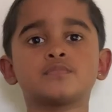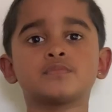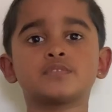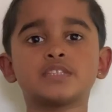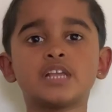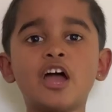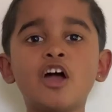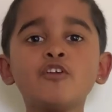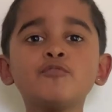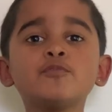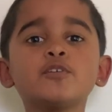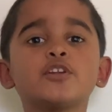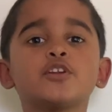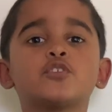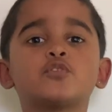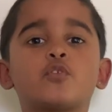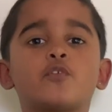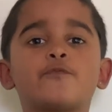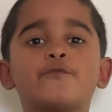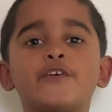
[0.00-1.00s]
Now I'm going
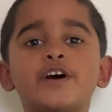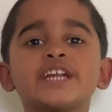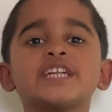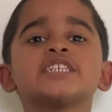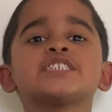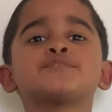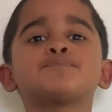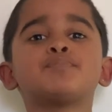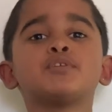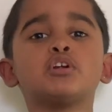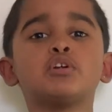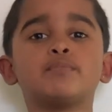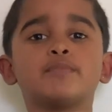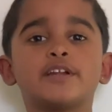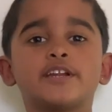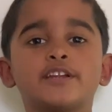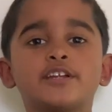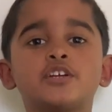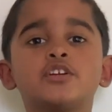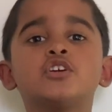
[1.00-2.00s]
to do a fun
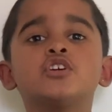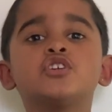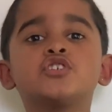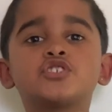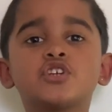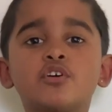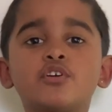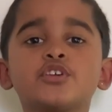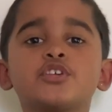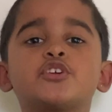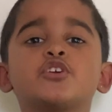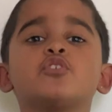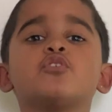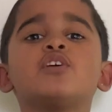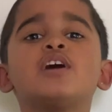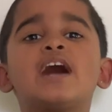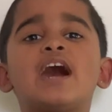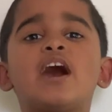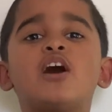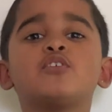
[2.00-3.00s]
experiment showing
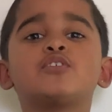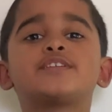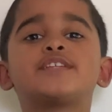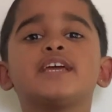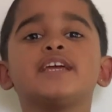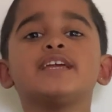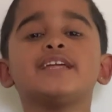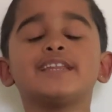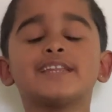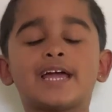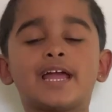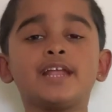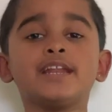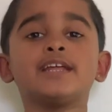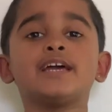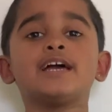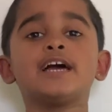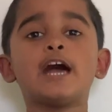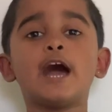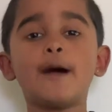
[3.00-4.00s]
you how day and night
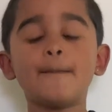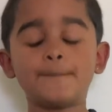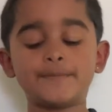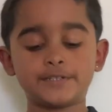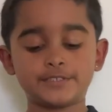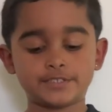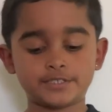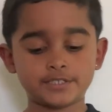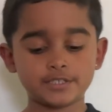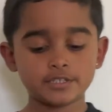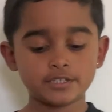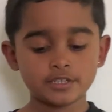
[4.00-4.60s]
happens.